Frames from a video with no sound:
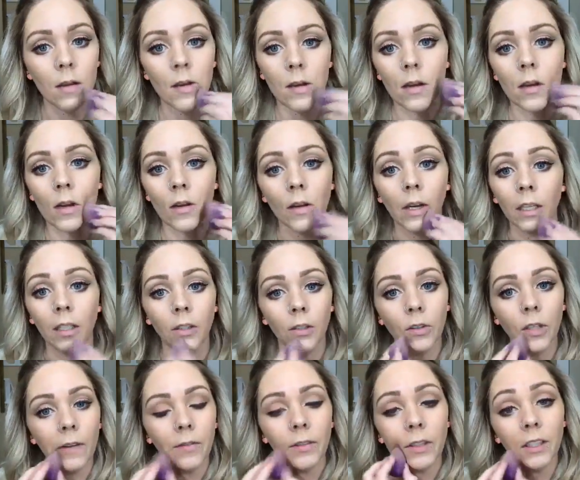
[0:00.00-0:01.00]
Okay, you
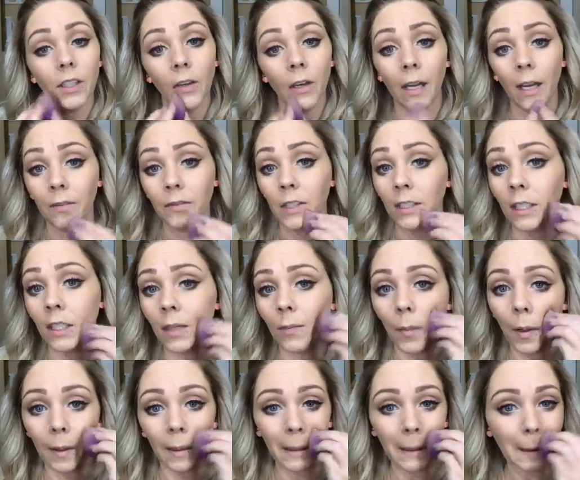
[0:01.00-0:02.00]
definitely don't have to keep
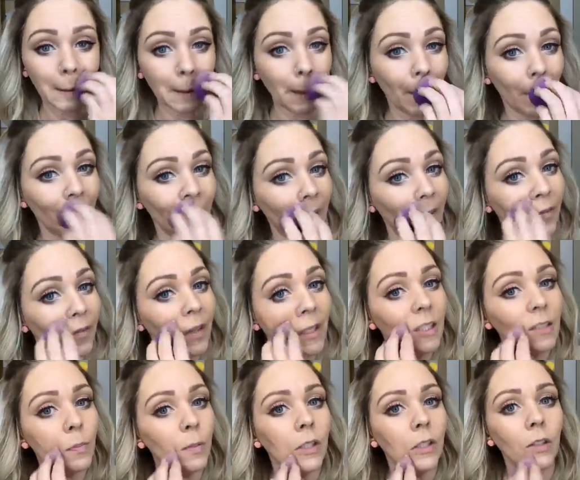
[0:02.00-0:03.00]
putting this all over your face,
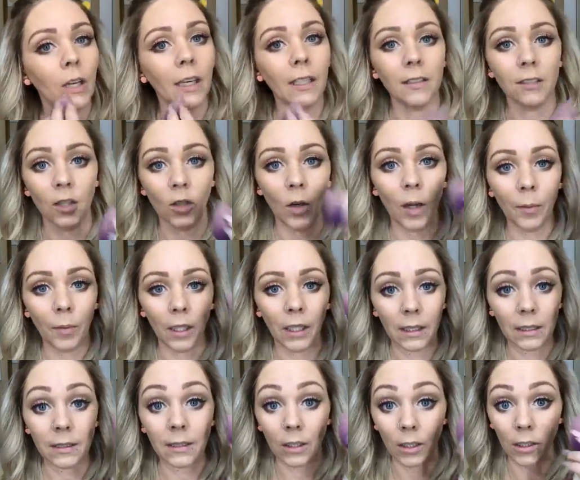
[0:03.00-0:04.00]
but you guys know I'm like
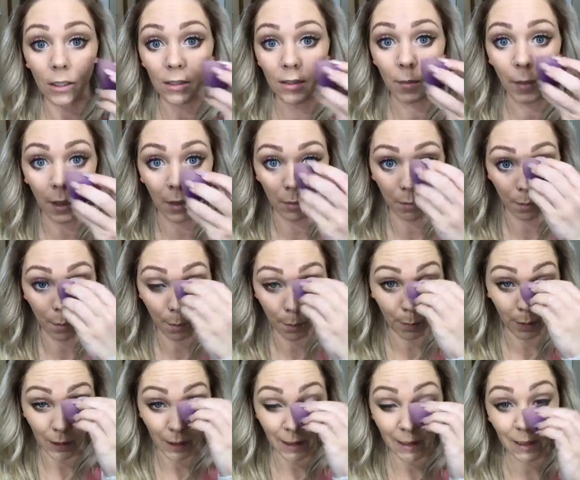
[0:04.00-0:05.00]
serious about
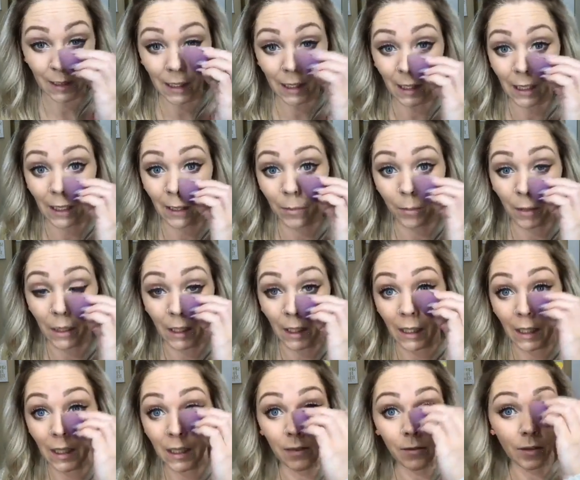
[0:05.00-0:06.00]
blending and being
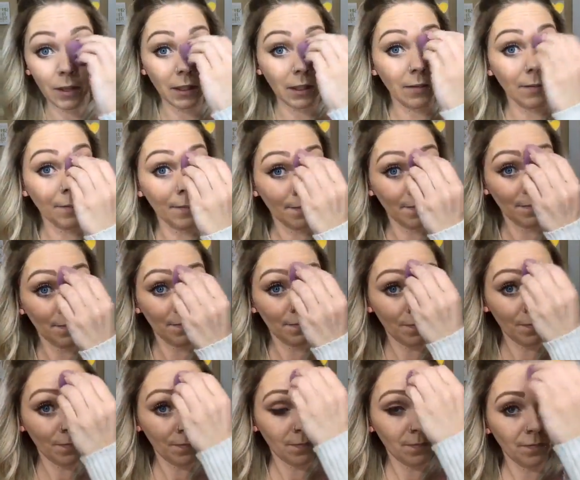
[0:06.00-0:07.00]
even
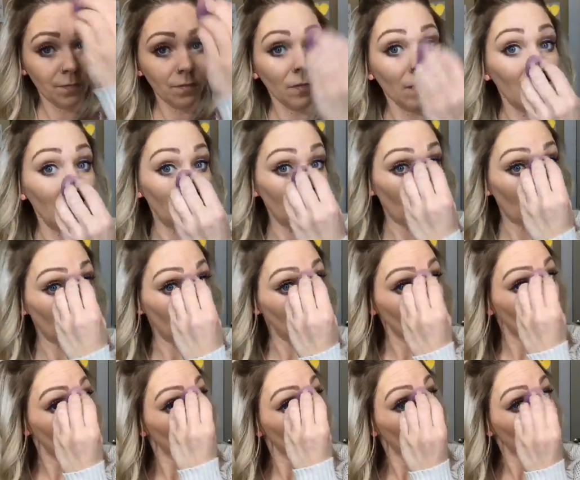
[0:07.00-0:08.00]
and not
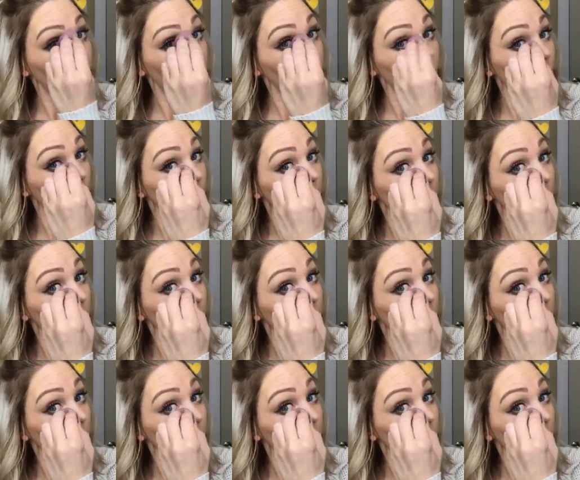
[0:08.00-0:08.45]
looking cray-cray.